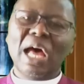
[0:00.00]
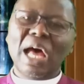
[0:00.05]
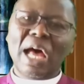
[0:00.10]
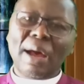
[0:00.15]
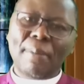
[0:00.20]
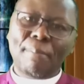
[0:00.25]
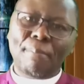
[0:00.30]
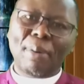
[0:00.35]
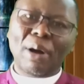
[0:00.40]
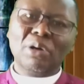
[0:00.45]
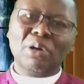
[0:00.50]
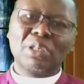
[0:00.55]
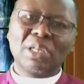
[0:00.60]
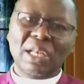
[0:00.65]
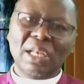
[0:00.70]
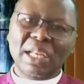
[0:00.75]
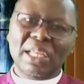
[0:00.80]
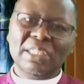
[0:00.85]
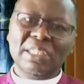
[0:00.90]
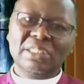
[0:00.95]
about
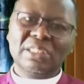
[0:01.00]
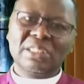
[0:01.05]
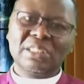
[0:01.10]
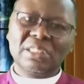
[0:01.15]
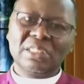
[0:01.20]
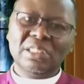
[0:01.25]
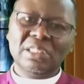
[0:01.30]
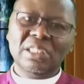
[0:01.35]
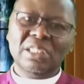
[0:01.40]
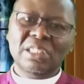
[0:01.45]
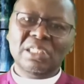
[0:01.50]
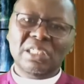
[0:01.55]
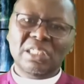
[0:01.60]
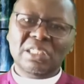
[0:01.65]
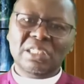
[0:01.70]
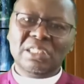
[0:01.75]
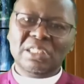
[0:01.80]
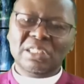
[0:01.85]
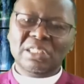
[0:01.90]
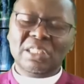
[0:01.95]
Lent,
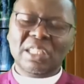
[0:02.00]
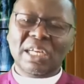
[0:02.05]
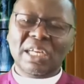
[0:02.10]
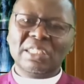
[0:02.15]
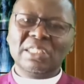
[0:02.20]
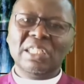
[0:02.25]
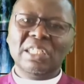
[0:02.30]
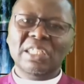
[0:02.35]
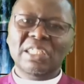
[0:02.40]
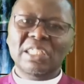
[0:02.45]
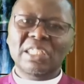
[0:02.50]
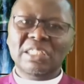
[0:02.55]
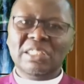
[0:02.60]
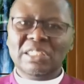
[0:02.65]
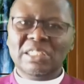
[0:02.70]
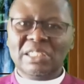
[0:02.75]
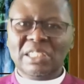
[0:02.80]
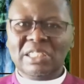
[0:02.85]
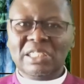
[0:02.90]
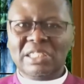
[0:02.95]
it is that it
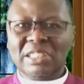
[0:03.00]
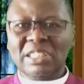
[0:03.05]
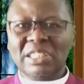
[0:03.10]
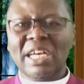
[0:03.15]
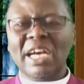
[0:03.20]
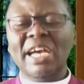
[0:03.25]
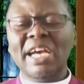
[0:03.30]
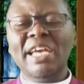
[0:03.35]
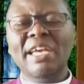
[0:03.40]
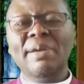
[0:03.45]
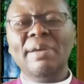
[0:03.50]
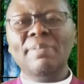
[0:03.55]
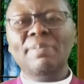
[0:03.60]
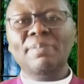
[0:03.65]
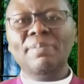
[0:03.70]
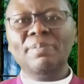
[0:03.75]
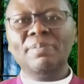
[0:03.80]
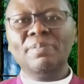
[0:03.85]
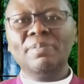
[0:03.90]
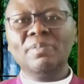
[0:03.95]
is a
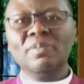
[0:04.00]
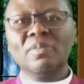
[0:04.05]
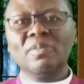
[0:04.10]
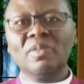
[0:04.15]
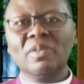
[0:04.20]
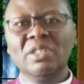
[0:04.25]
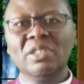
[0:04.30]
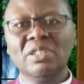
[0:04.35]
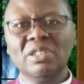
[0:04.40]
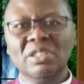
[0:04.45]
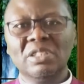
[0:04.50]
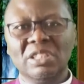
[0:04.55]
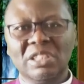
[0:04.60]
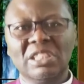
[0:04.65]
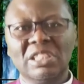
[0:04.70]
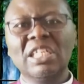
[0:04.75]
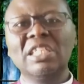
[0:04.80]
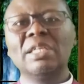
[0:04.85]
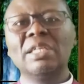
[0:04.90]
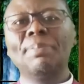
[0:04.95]
time
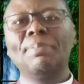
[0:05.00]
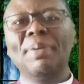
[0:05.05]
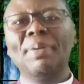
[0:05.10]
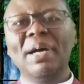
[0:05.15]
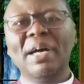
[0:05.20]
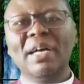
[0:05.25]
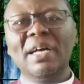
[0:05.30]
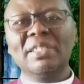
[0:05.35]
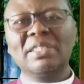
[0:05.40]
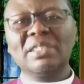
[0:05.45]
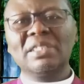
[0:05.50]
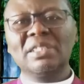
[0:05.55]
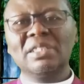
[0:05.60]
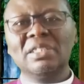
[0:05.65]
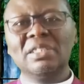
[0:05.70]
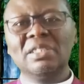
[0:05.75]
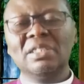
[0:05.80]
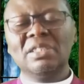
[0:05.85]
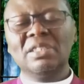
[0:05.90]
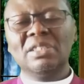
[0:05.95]
set apart
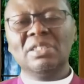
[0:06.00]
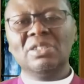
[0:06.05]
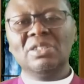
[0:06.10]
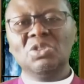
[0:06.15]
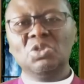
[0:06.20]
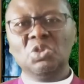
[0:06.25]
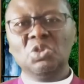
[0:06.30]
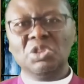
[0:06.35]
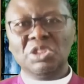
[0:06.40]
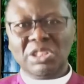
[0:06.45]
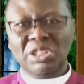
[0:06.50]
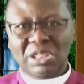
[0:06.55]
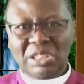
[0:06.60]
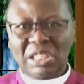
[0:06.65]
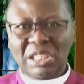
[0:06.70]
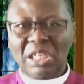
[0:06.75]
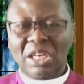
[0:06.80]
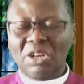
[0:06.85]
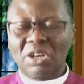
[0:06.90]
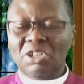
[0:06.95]
to
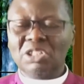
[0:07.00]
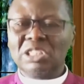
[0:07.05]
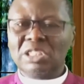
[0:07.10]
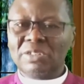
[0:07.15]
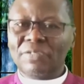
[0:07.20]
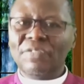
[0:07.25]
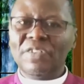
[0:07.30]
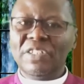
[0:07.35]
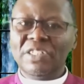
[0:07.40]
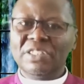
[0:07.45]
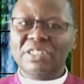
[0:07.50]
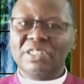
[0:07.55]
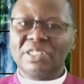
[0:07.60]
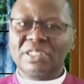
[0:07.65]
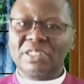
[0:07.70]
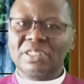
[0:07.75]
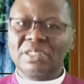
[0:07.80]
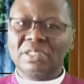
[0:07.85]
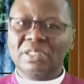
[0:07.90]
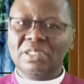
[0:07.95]
seek God's
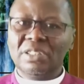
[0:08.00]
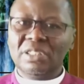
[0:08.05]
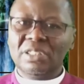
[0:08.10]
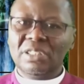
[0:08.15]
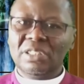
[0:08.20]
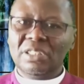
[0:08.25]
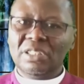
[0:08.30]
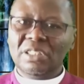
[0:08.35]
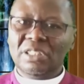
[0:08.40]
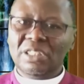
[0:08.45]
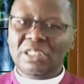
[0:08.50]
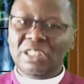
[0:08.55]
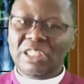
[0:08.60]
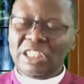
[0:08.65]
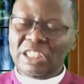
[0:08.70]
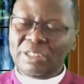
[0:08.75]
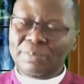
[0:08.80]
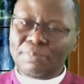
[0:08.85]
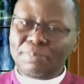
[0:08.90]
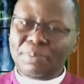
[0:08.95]
face
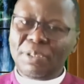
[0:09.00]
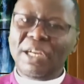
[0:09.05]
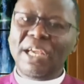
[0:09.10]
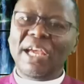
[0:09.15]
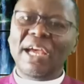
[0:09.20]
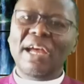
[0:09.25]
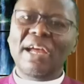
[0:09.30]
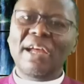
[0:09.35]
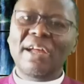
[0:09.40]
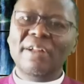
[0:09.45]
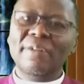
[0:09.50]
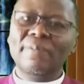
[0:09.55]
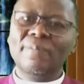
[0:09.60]
in prayer,